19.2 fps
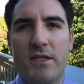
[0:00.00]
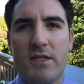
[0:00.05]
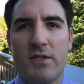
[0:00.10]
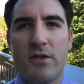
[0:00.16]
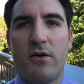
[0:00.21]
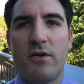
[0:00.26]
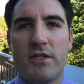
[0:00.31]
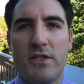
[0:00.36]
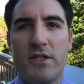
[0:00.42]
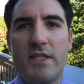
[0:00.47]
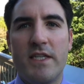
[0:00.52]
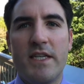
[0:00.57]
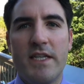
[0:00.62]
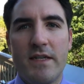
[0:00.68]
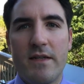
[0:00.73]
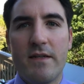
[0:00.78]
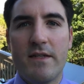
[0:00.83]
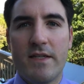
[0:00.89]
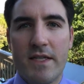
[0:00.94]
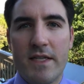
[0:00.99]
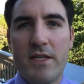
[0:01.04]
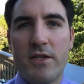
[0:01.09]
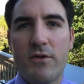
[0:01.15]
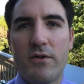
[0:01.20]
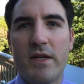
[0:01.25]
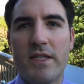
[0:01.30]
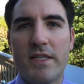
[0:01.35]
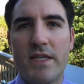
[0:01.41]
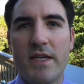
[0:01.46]
starts de-
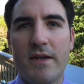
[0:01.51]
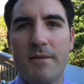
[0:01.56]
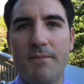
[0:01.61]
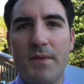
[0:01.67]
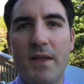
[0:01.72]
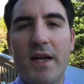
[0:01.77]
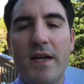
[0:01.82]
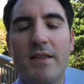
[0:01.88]
decreasing increasing,